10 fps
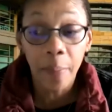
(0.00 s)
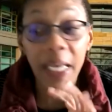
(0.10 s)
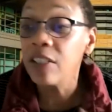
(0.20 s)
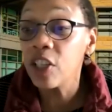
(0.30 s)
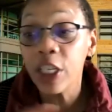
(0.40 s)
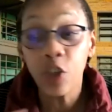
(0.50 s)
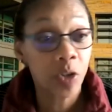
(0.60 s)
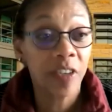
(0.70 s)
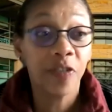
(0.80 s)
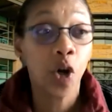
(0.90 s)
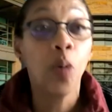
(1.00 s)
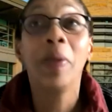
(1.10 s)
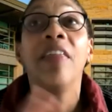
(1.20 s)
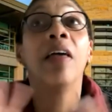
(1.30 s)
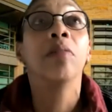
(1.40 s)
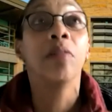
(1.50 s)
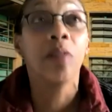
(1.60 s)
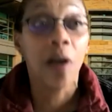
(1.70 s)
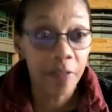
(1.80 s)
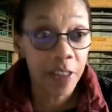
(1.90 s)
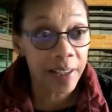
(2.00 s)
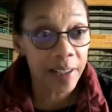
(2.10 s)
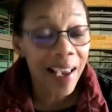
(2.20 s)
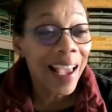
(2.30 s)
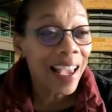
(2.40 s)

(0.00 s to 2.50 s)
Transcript: and teachers have told me they love this,